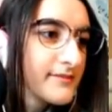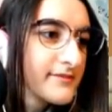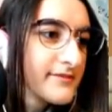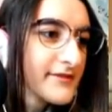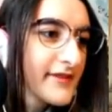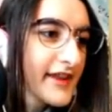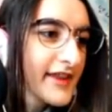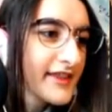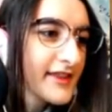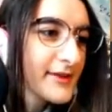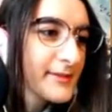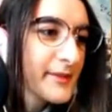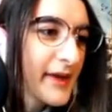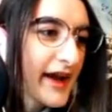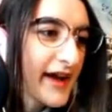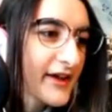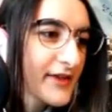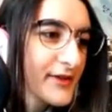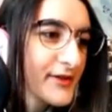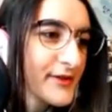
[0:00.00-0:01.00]
Like the
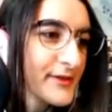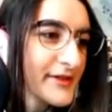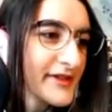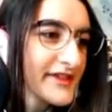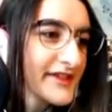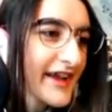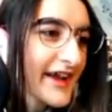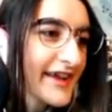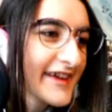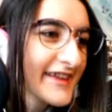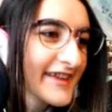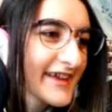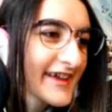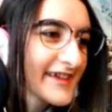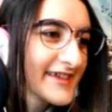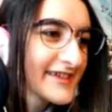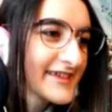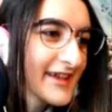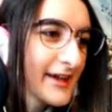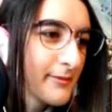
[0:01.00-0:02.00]
bathroom was kind of like
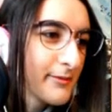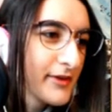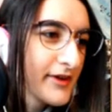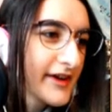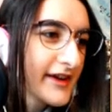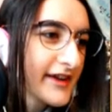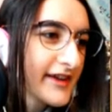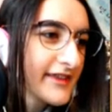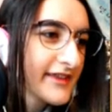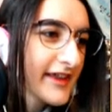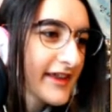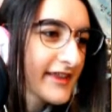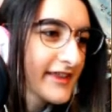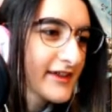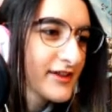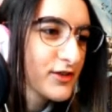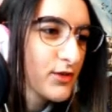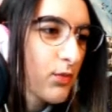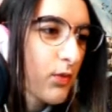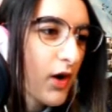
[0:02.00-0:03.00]
separated, like
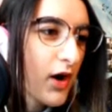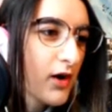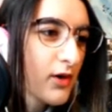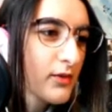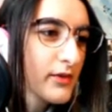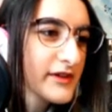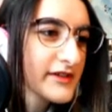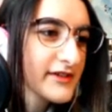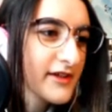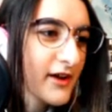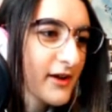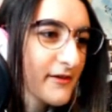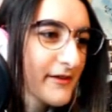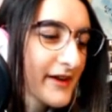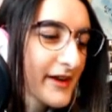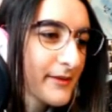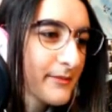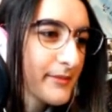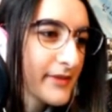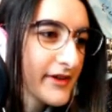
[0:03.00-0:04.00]
this wall was
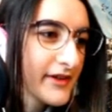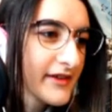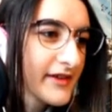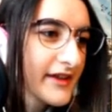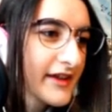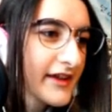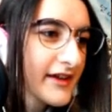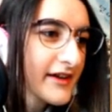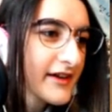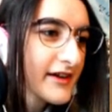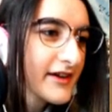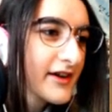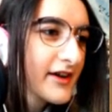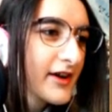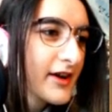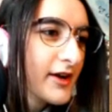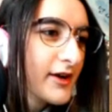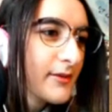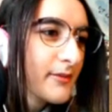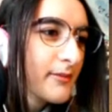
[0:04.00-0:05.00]
already built here,
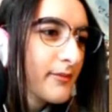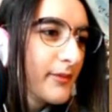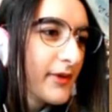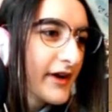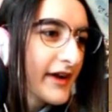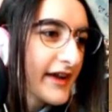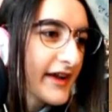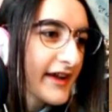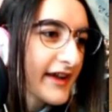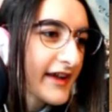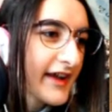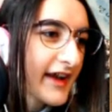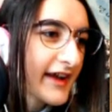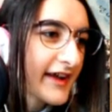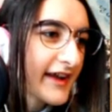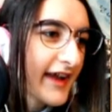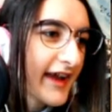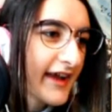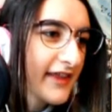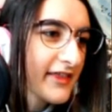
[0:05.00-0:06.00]
but it
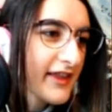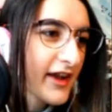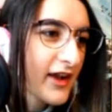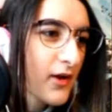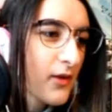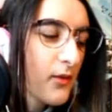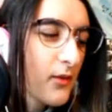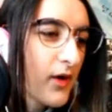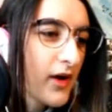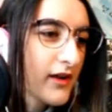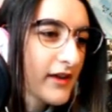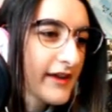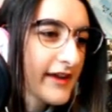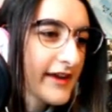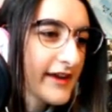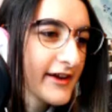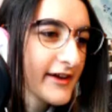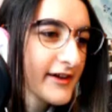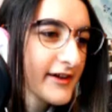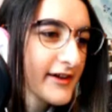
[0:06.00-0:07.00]
kind of had like a wall
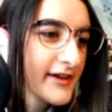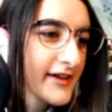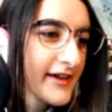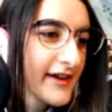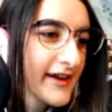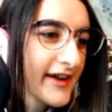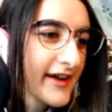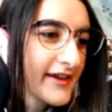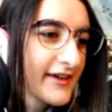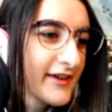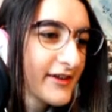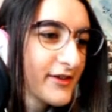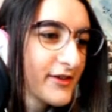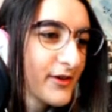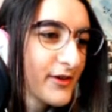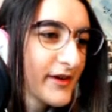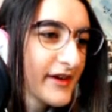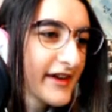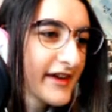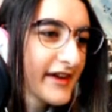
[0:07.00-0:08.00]
here and a
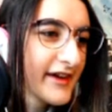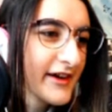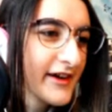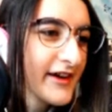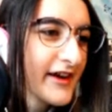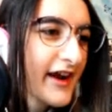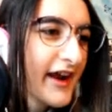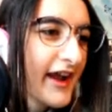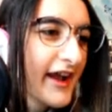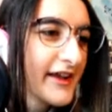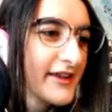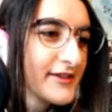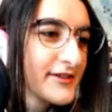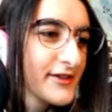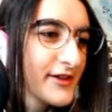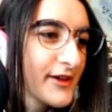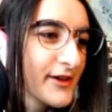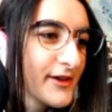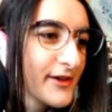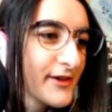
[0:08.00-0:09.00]
door here, and
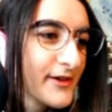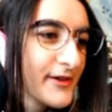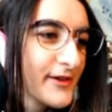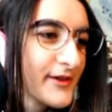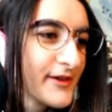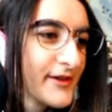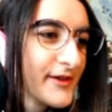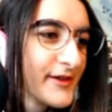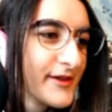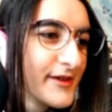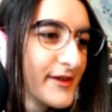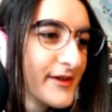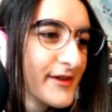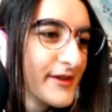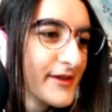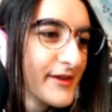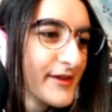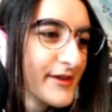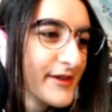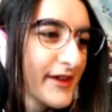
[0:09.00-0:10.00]
so
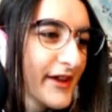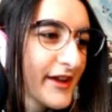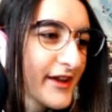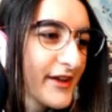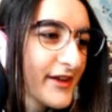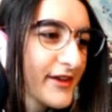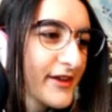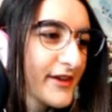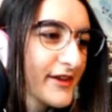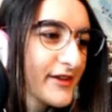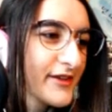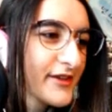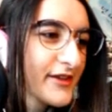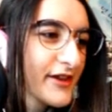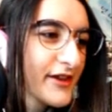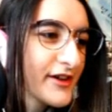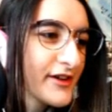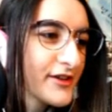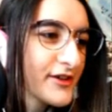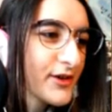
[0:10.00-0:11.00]
like
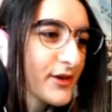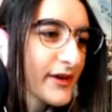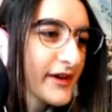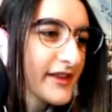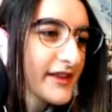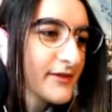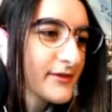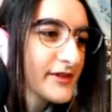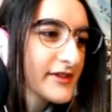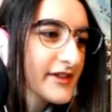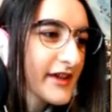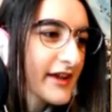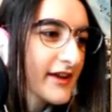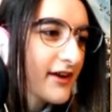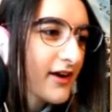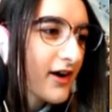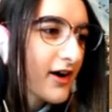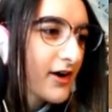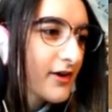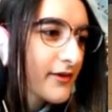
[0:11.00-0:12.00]
the toilet was
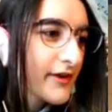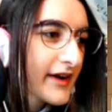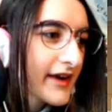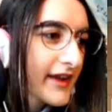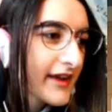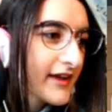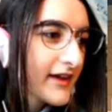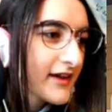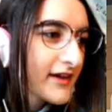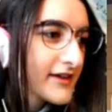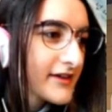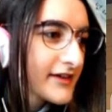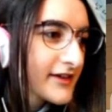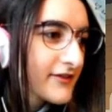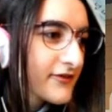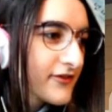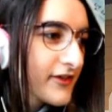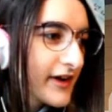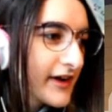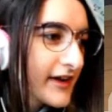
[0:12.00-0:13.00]
like already a
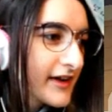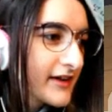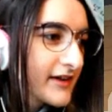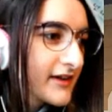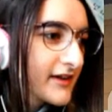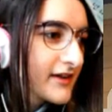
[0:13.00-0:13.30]
different,